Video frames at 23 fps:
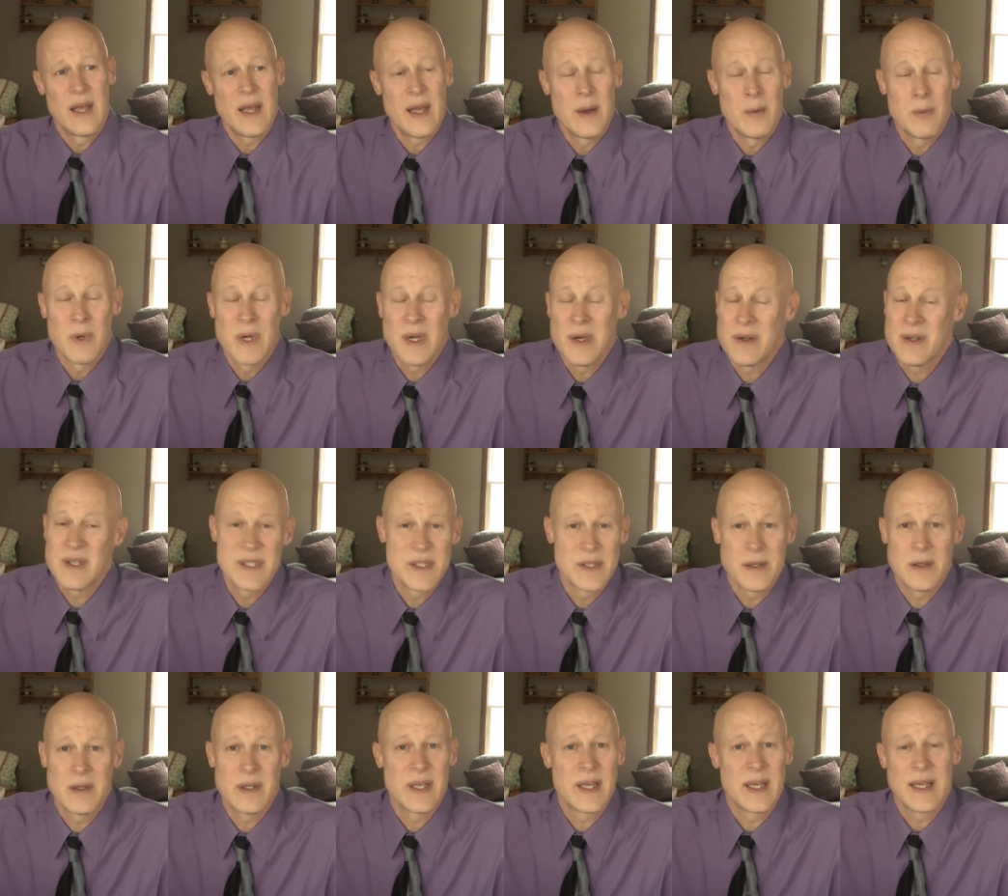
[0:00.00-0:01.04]
And we don't
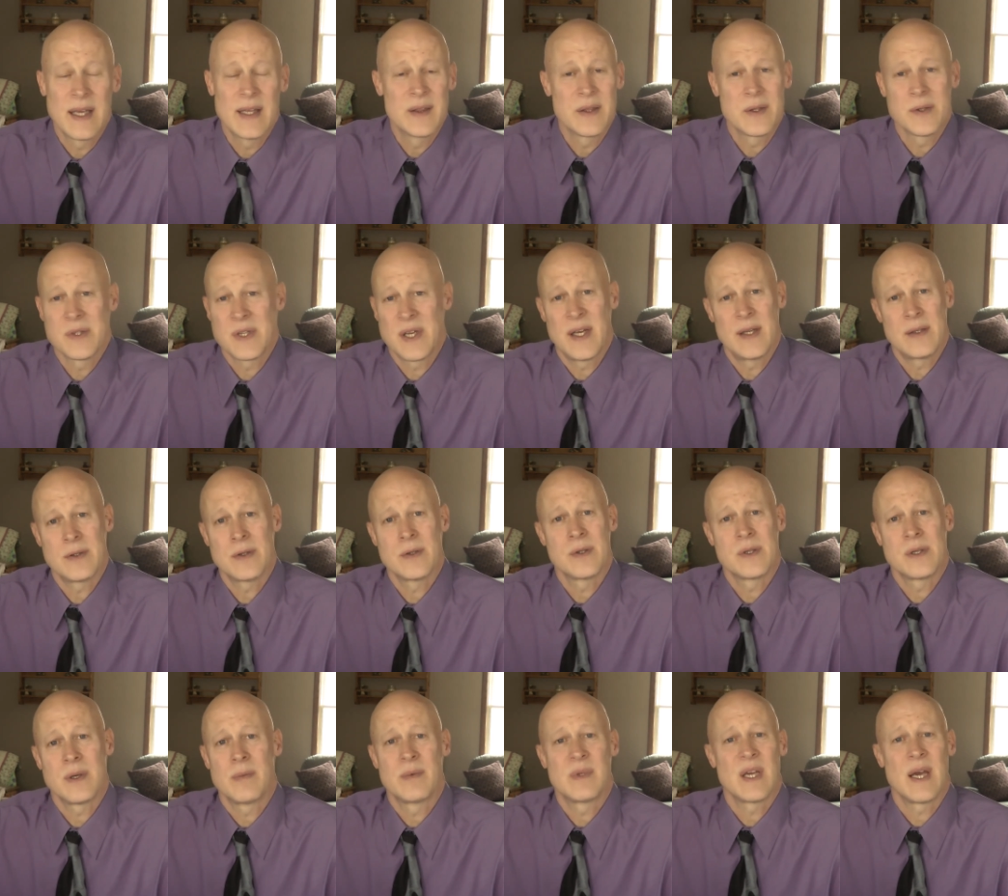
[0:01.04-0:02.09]
necessarily get those answers
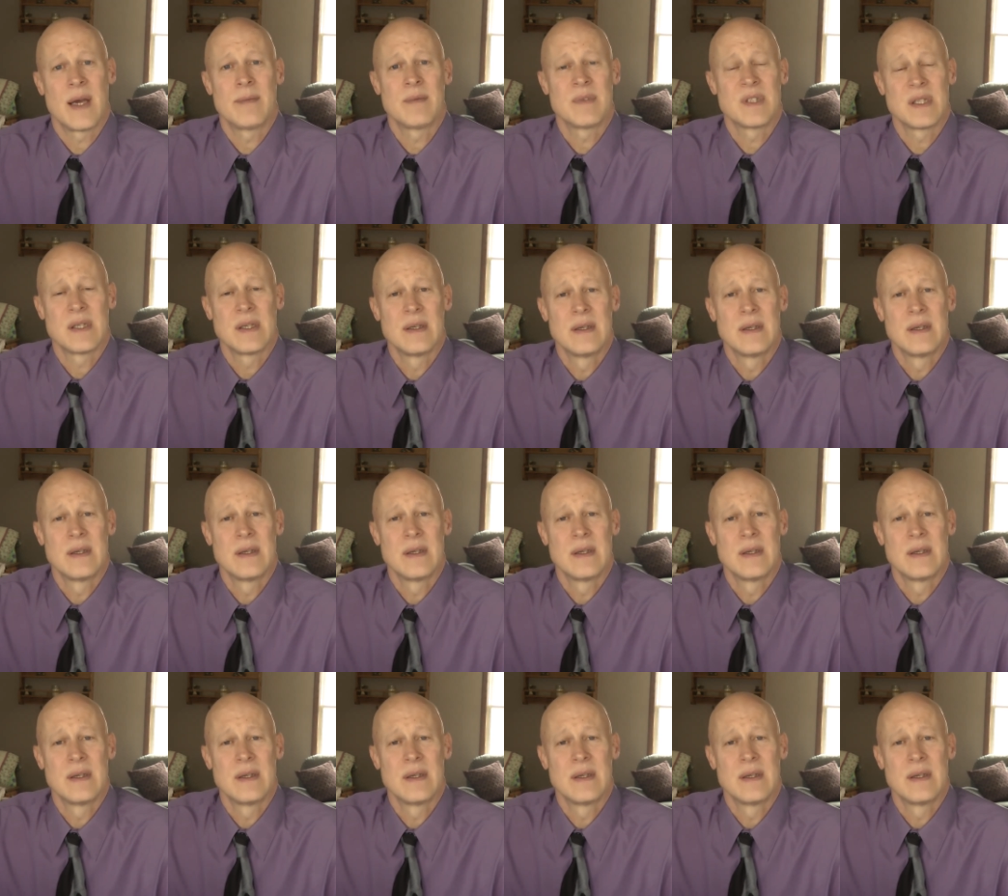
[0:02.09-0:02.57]
sometimes.